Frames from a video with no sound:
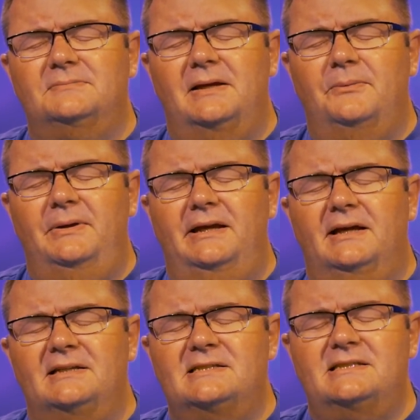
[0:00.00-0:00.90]
May we
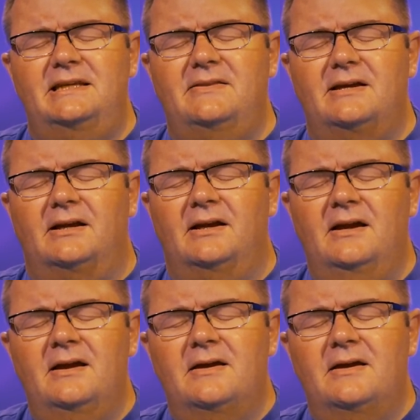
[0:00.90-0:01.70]
see their